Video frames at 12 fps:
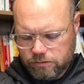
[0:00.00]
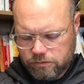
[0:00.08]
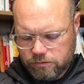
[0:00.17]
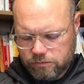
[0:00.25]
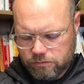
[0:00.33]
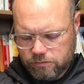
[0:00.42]

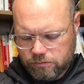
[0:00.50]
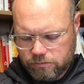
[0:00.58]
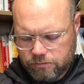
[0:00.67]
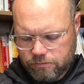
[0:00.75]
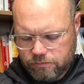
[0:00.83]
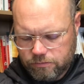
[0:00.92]

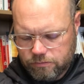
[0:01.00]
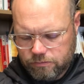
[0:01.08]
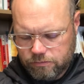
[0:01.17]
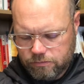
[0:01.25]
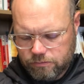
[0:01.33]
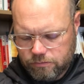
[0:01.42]

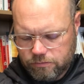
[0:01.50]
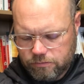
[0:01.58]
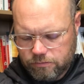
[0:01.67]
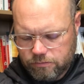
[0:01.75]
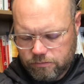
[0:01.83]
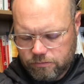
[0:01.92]

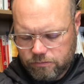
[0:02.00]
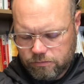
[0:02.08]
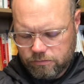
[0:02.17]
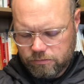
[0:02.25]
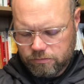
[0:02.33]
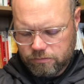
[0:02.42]

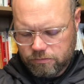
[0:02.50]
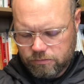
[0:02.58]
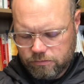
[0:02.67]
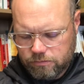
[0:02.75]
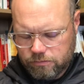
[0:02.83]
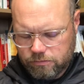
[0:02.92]

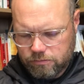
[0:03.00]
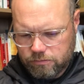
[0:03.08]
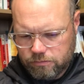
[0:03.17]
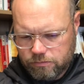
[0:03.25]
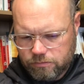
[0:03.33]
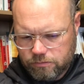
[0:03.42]

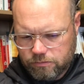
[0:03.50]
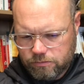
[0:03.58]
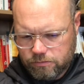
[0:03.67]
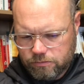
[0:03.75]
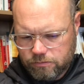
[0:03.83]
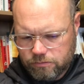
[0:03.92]

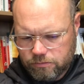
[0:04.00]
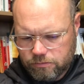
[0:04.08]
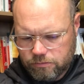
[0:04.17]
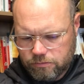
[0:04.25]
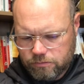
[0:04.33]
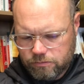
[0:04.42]

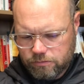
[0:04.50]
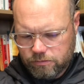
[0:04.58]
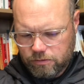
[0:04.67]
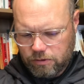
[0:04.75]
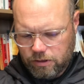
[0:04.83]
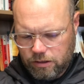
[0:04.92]

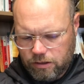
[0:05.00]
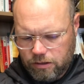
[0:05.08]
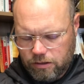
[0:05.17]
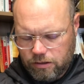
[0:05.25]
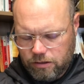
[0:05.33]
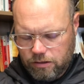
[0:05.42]

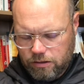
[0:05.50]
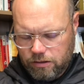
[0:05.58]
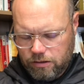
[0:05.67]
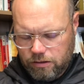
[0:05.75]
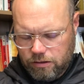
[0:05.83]
(no one is talking)